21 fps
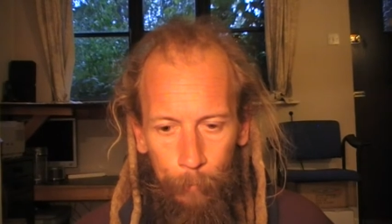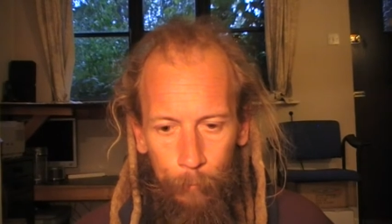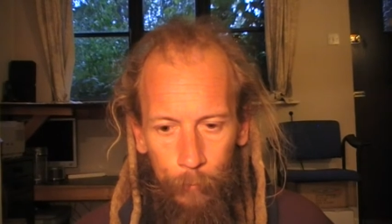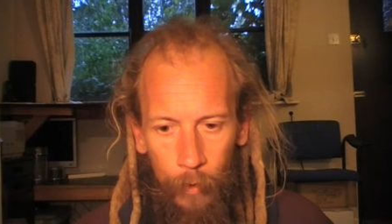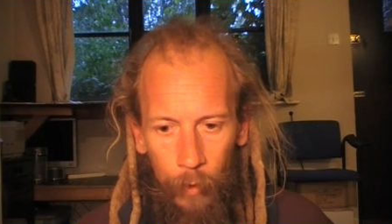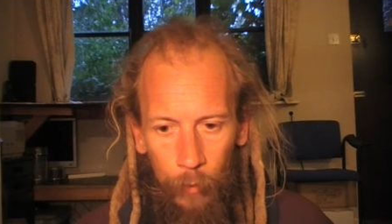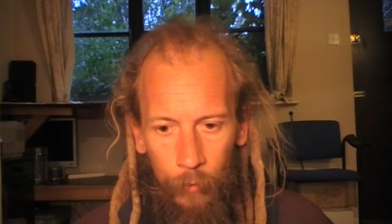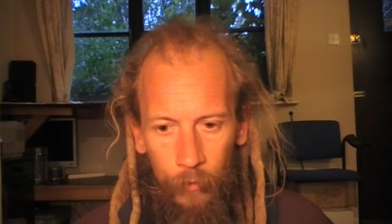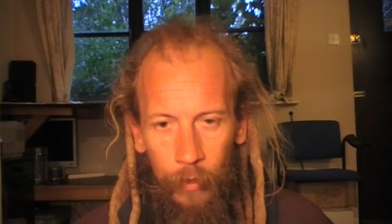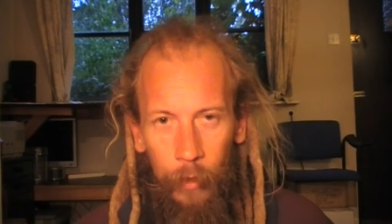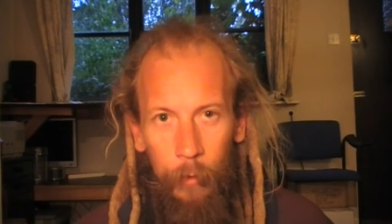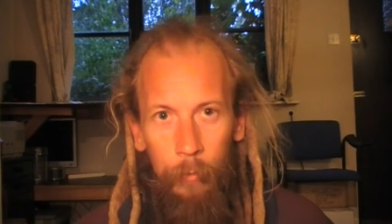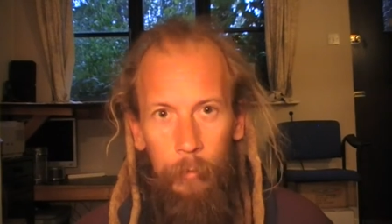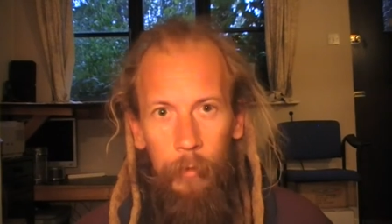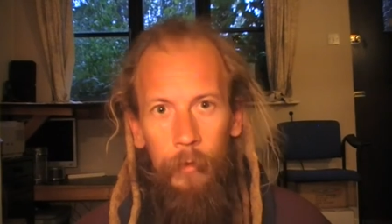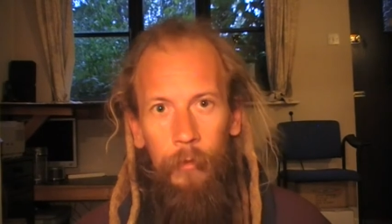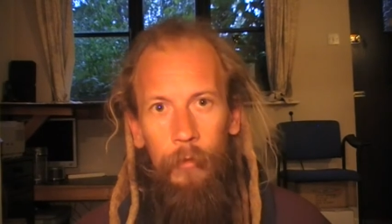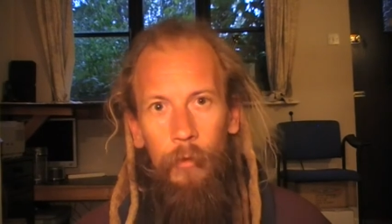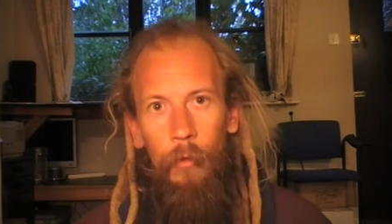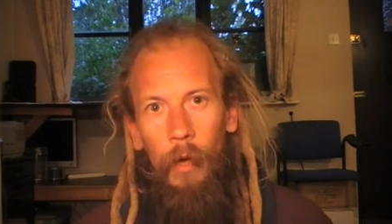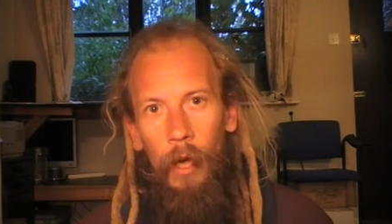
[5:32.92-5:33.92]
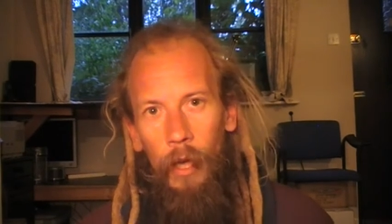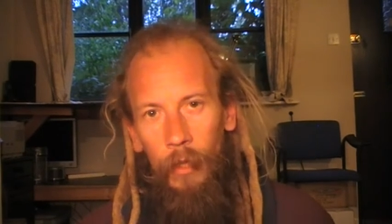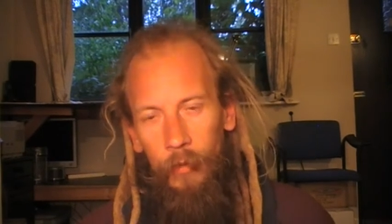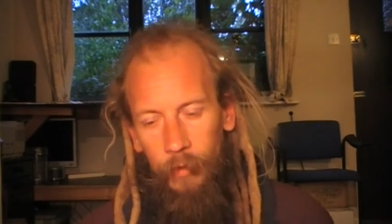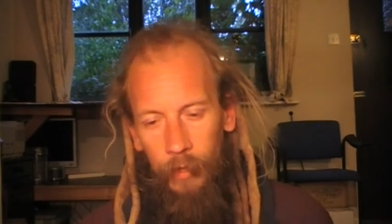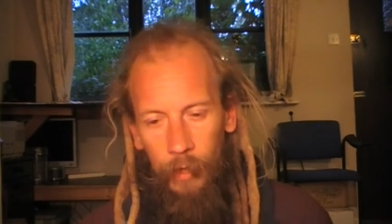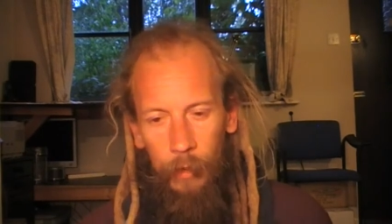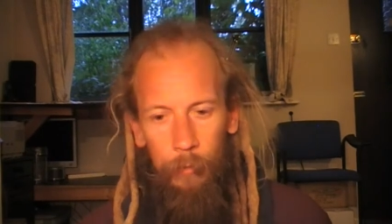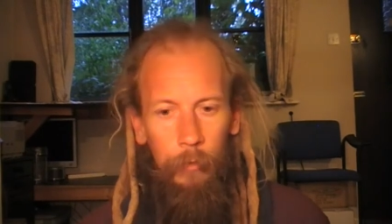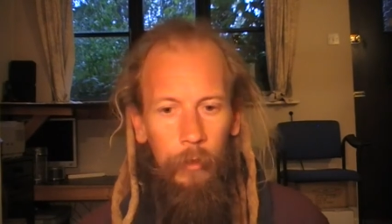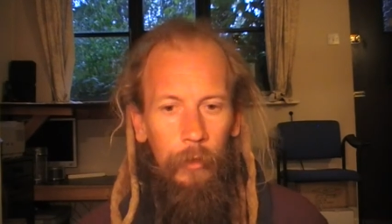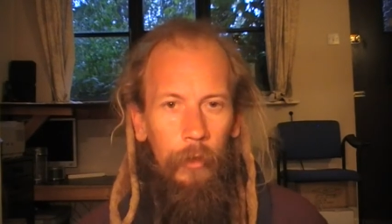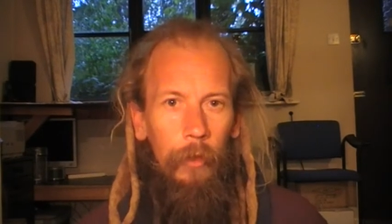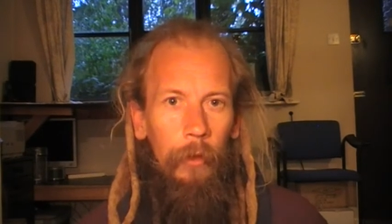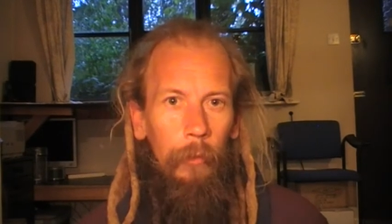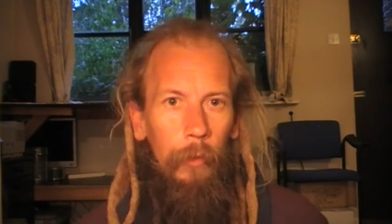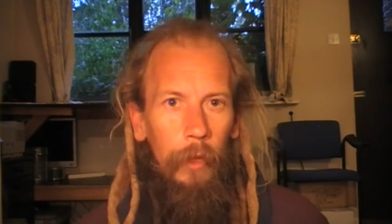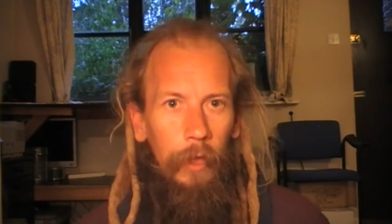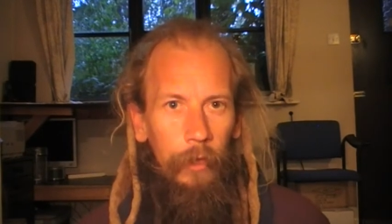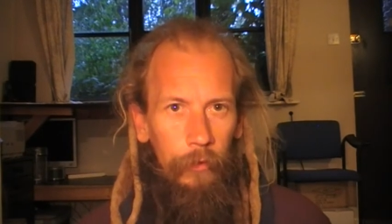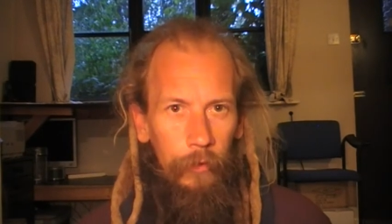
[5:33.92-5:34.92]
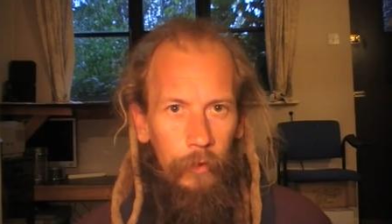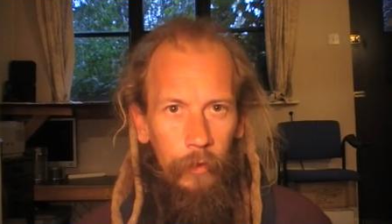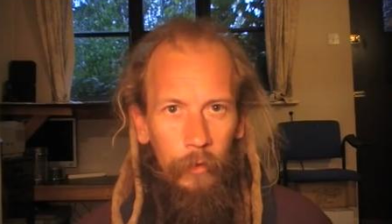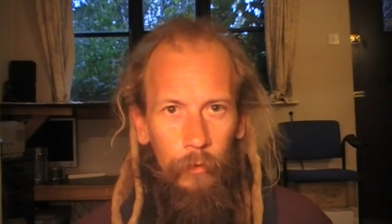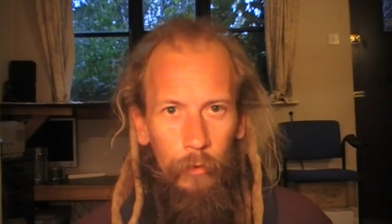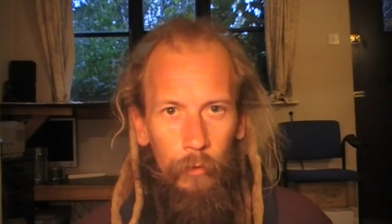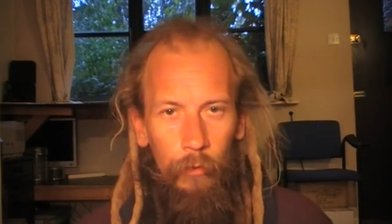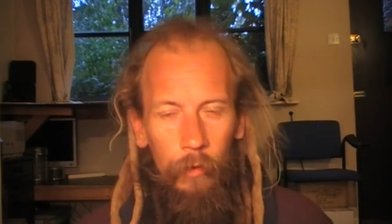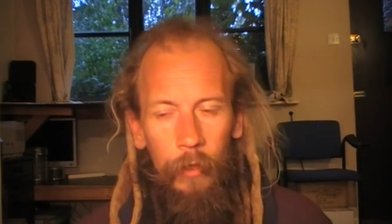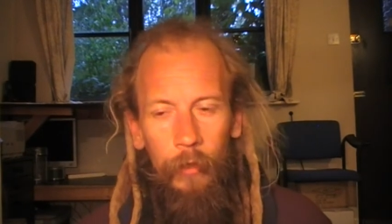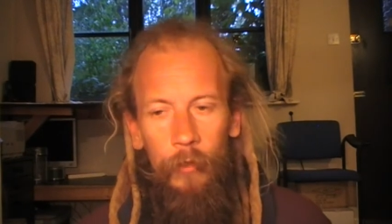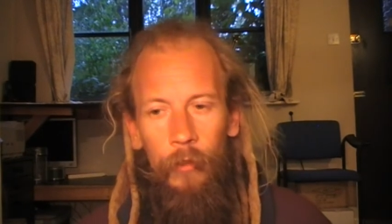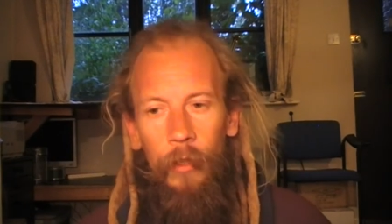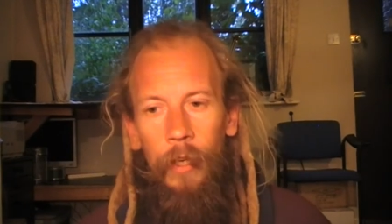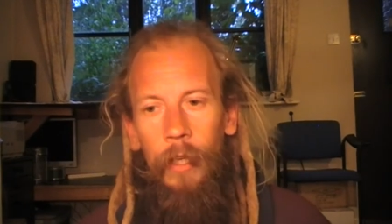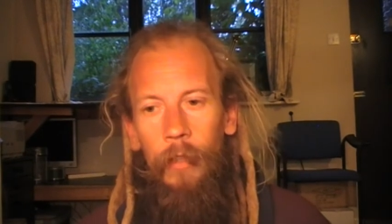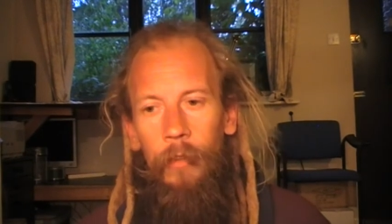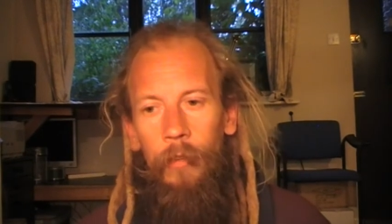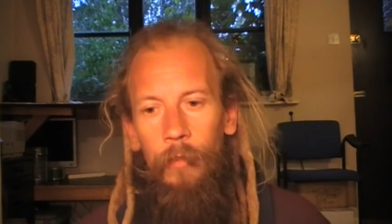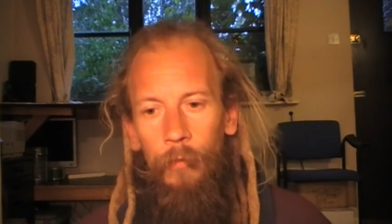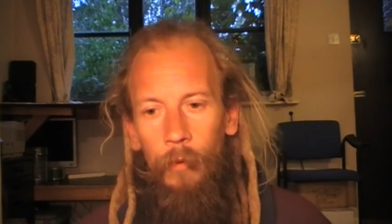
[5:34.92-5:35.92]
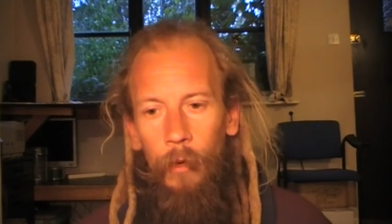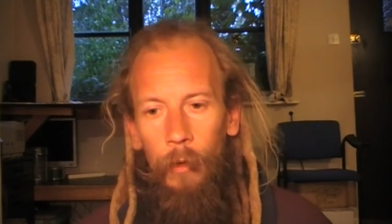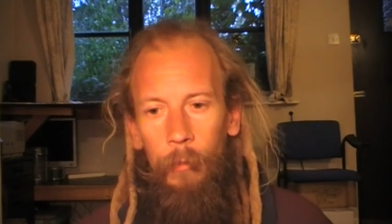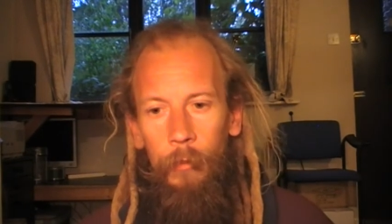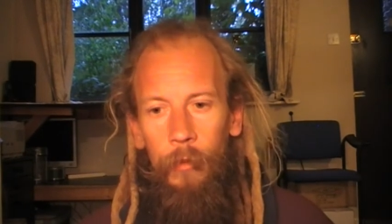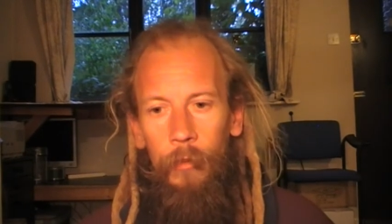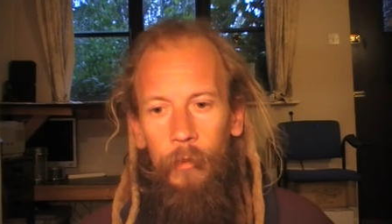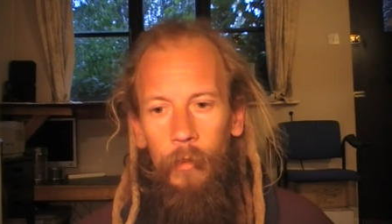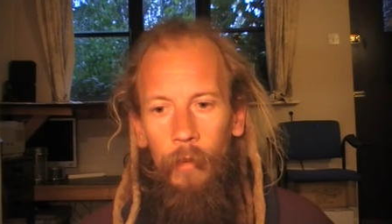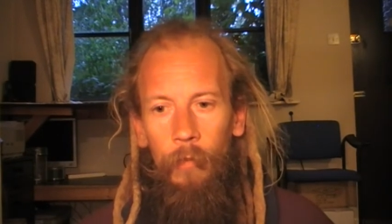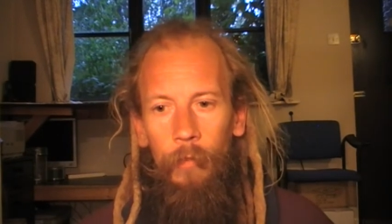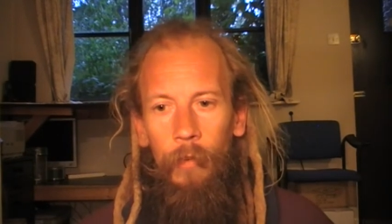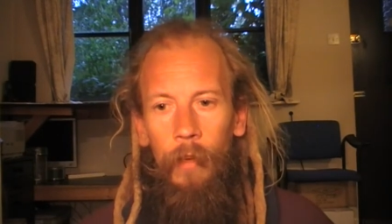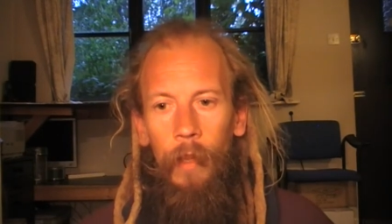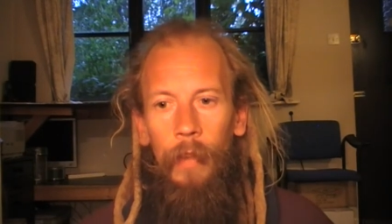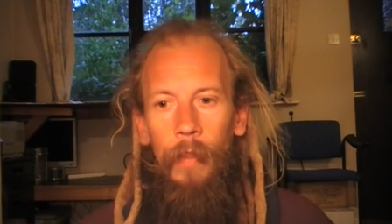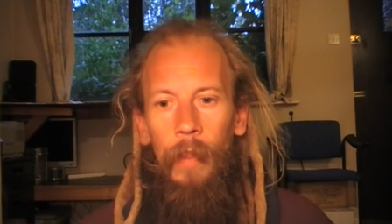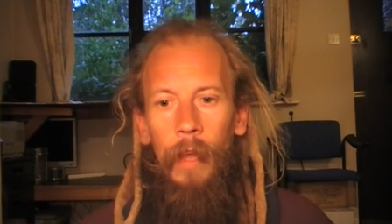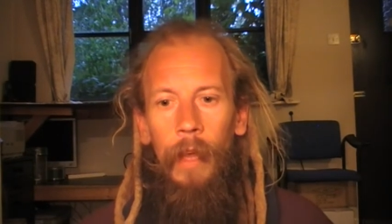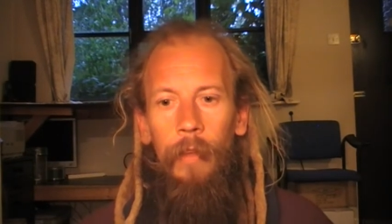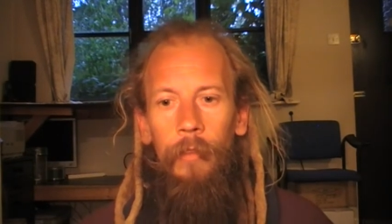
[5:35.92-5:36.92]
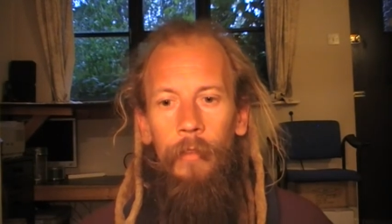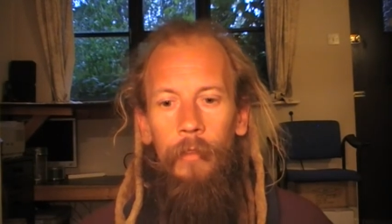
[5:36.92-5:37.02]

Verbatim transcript: I was able to ask him, you know, where's this originated from and stuff like that.